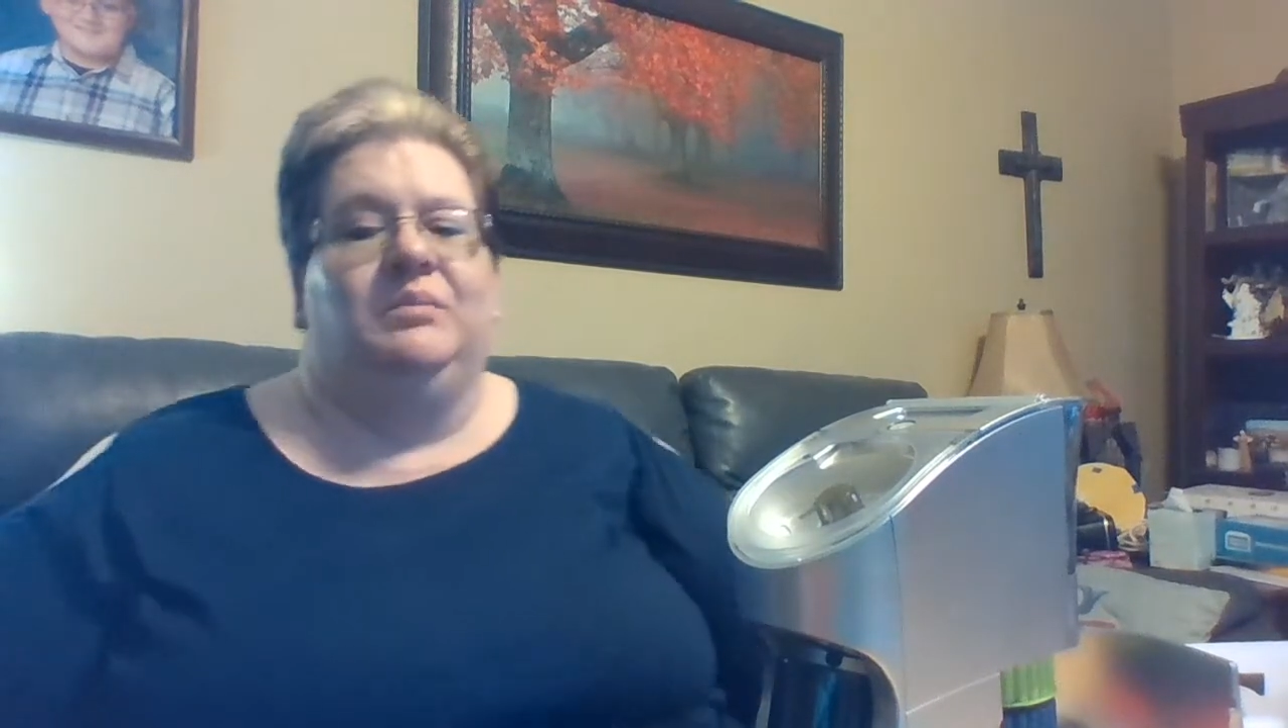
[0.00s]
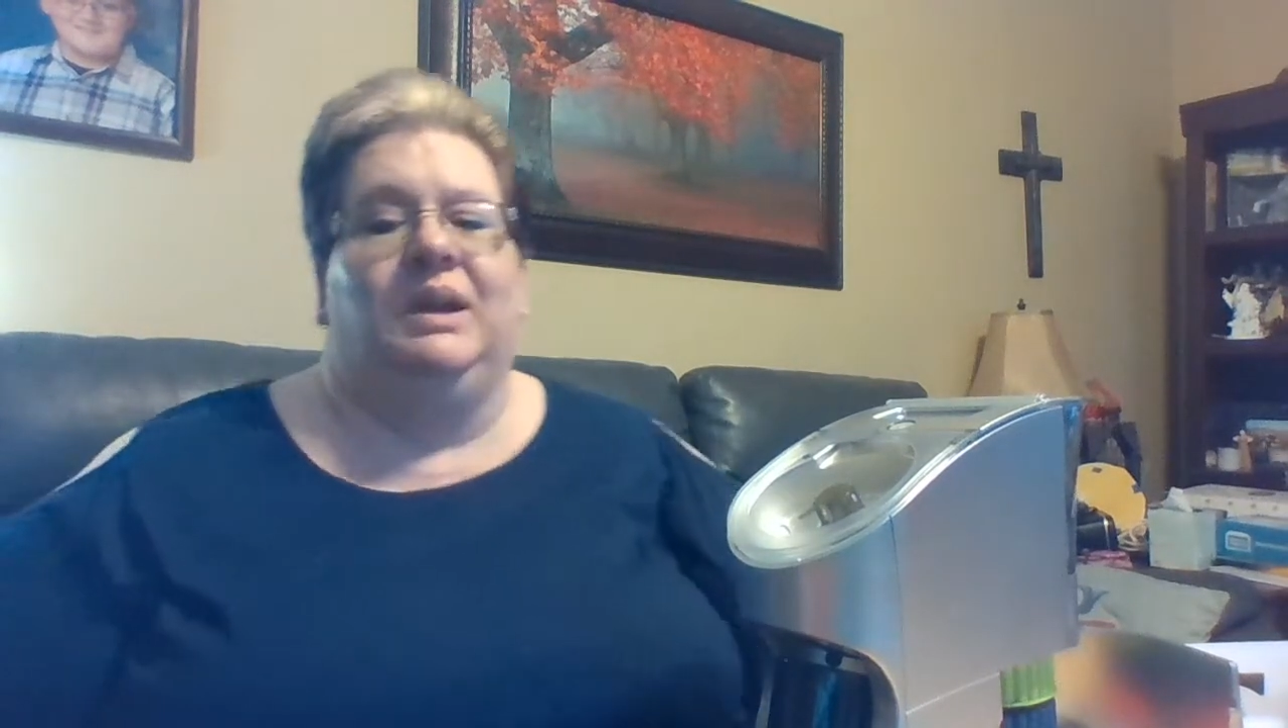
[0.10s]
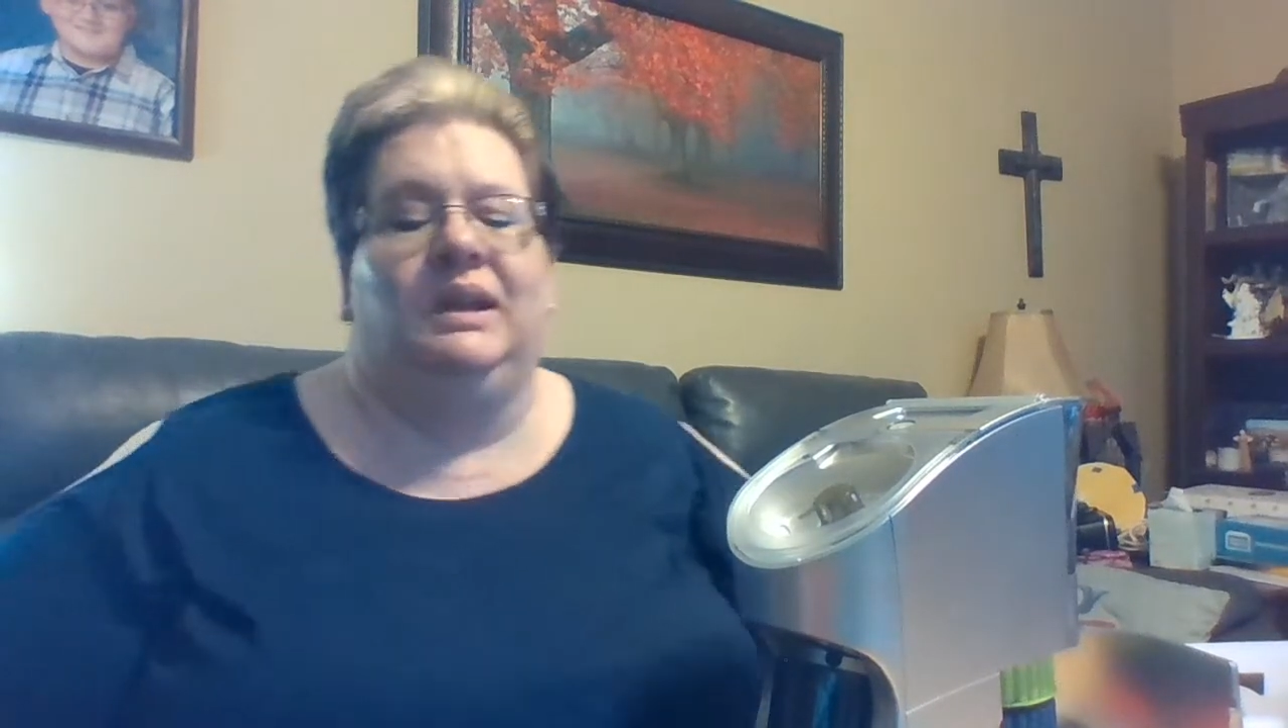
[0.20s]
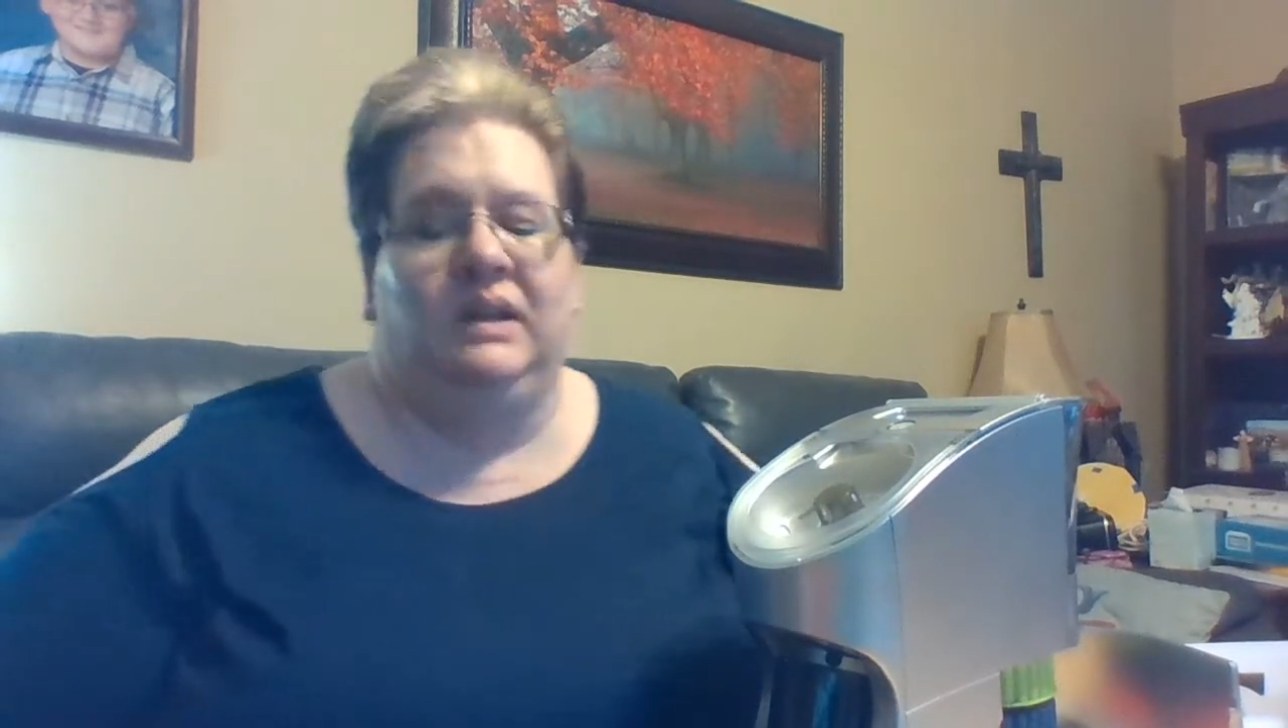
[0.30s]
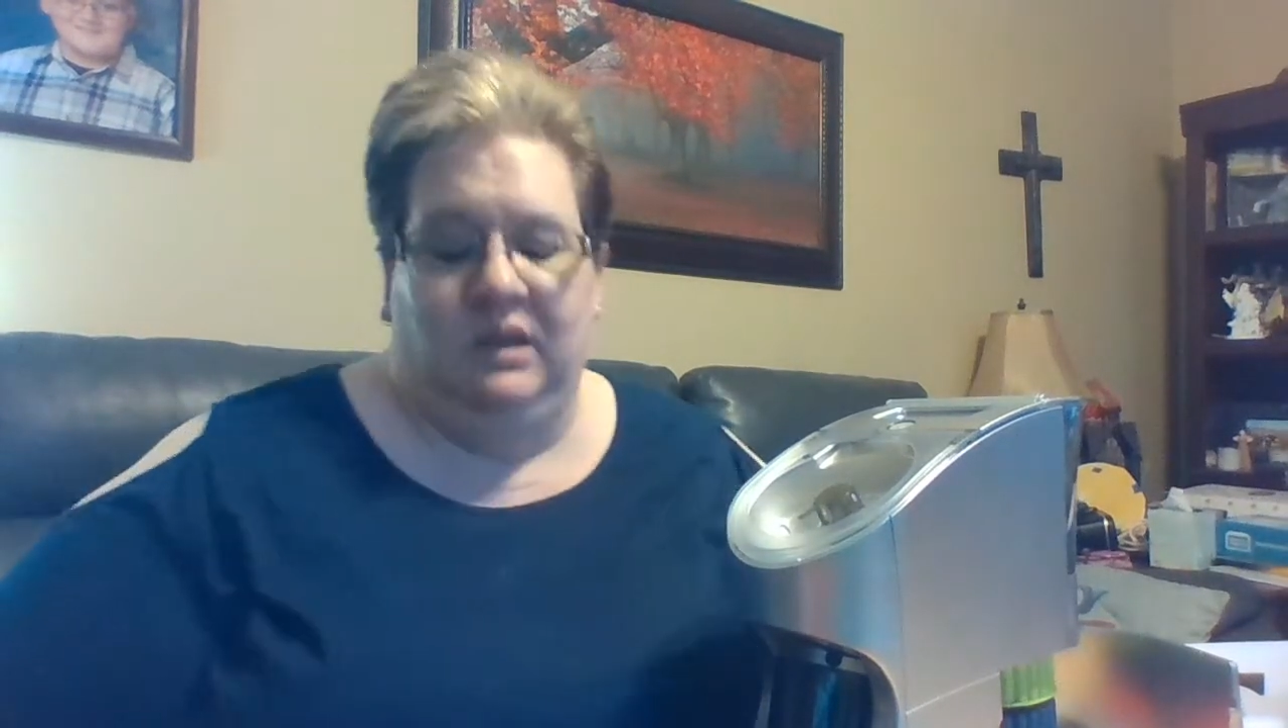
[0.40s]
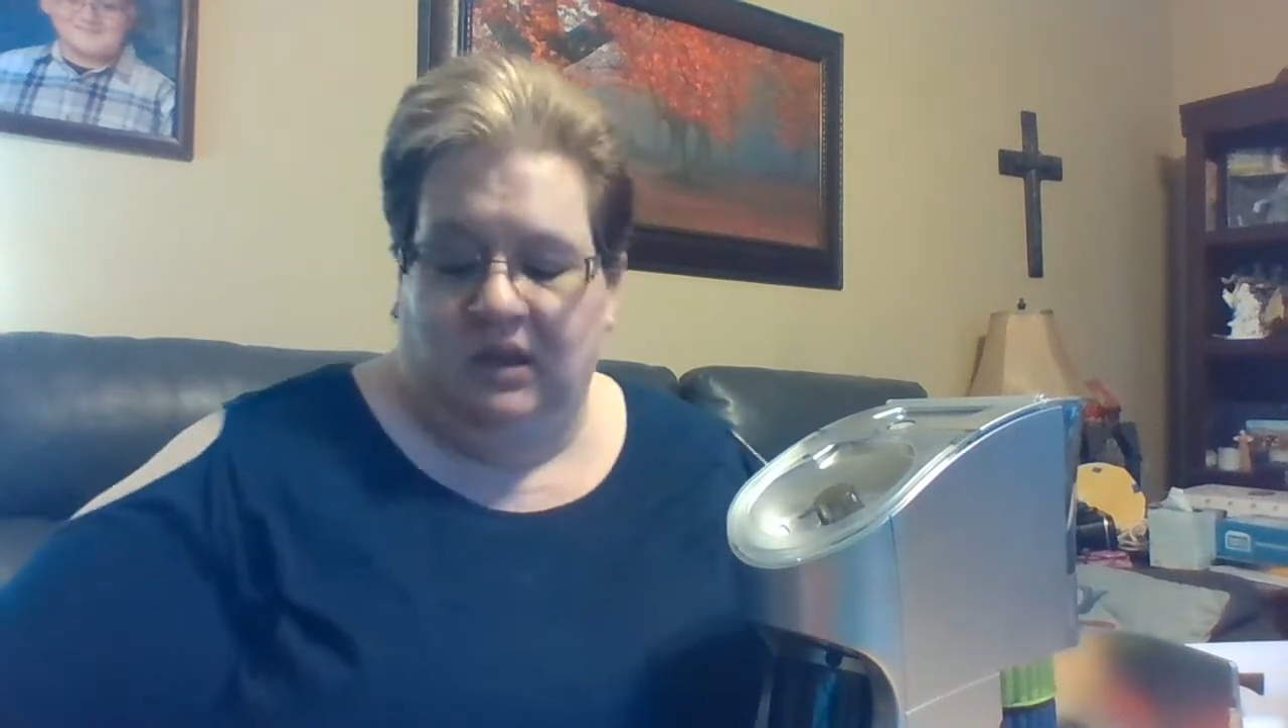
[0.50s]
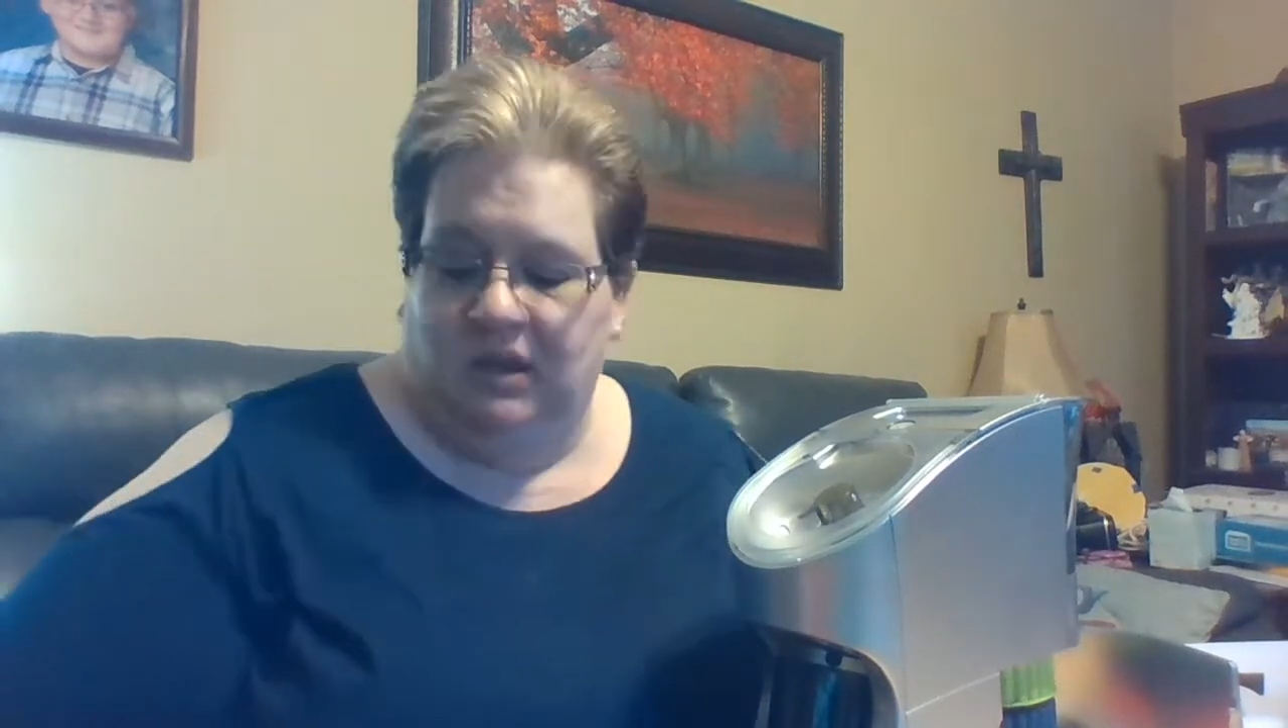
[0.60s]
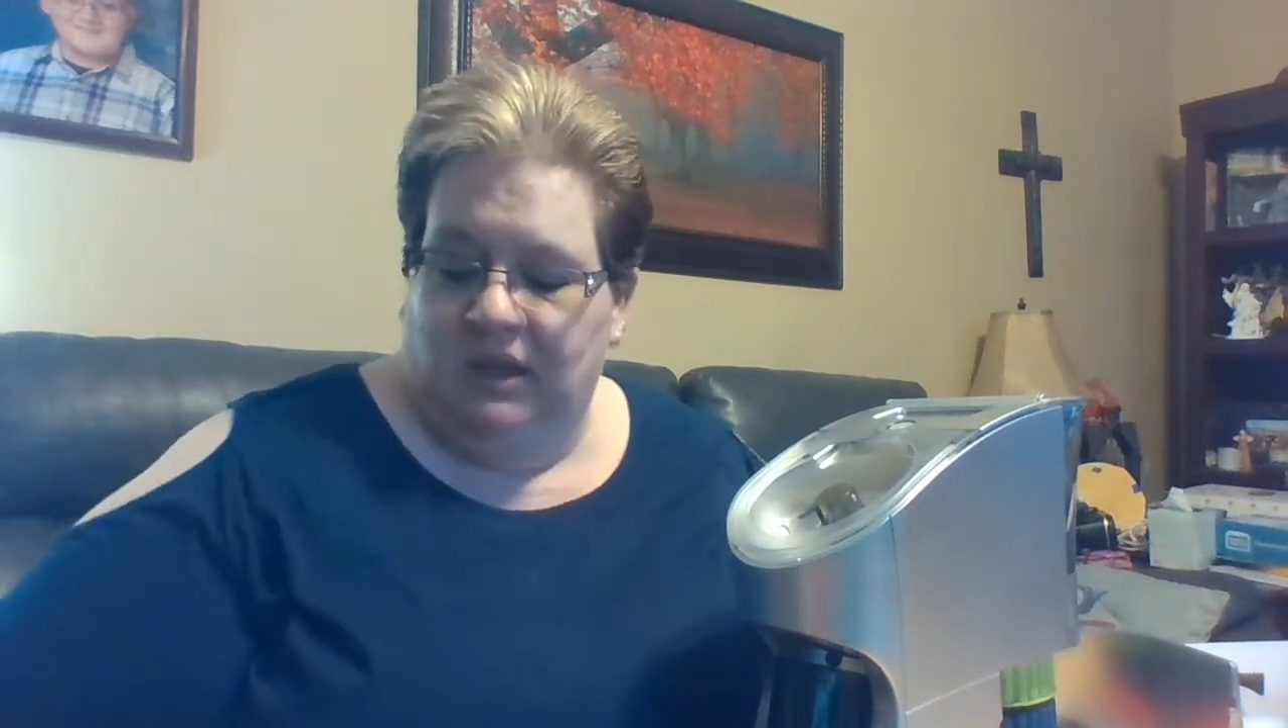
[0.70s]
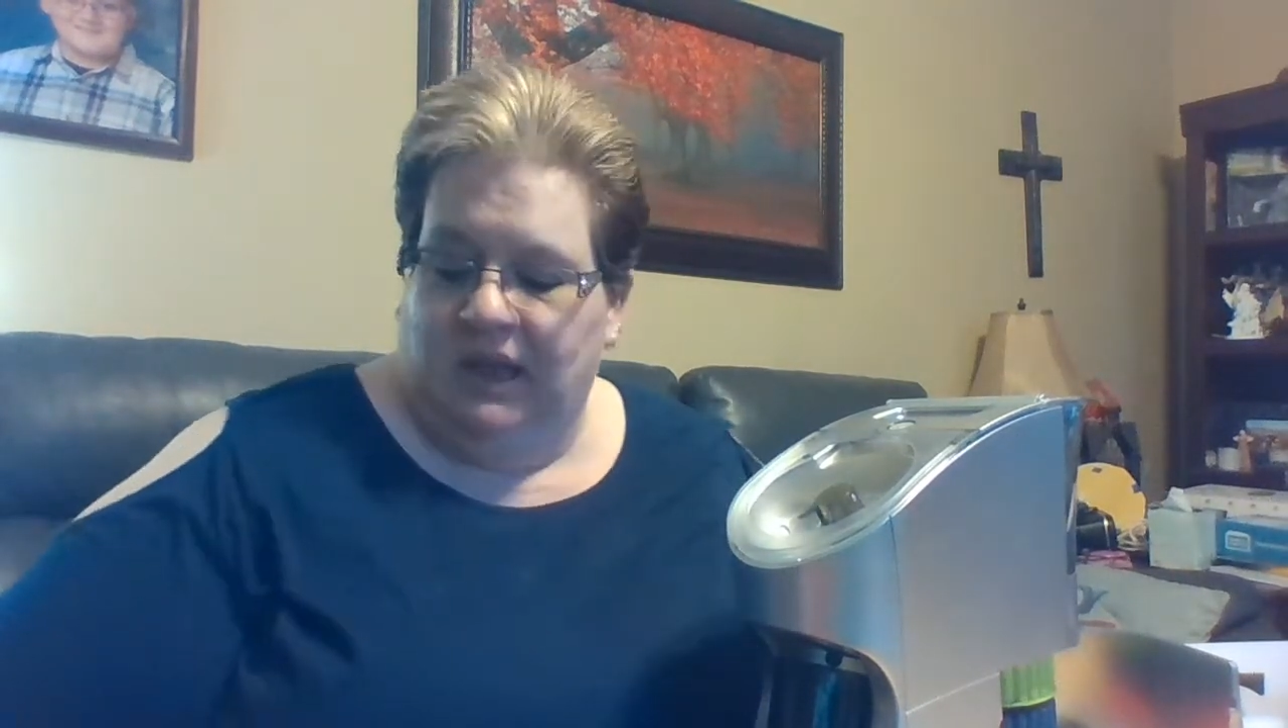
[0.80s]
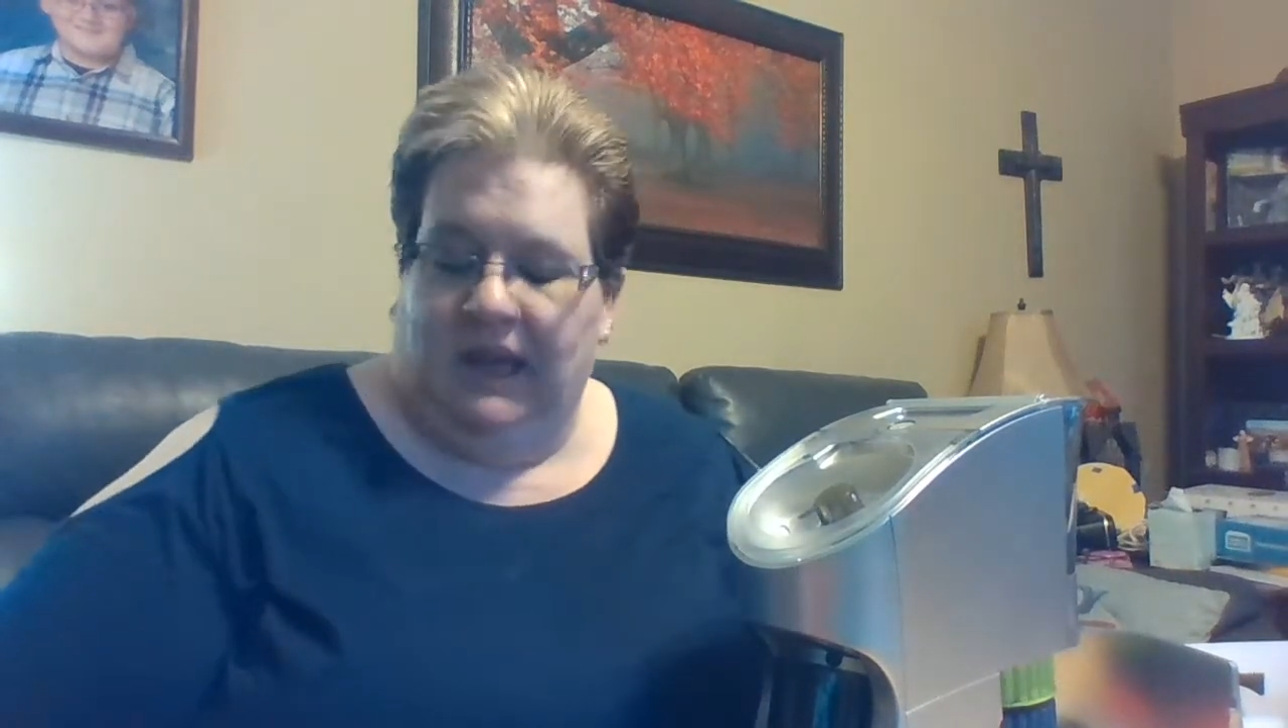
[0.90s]
sleep
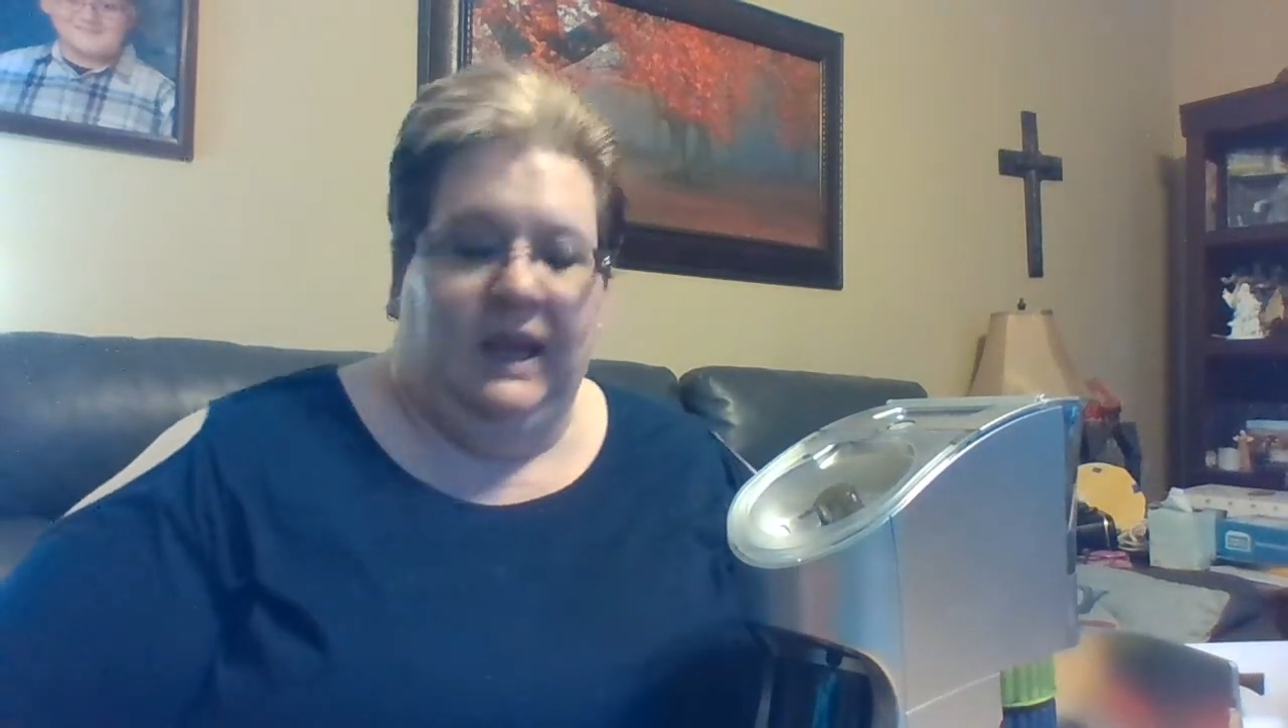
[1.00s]
med,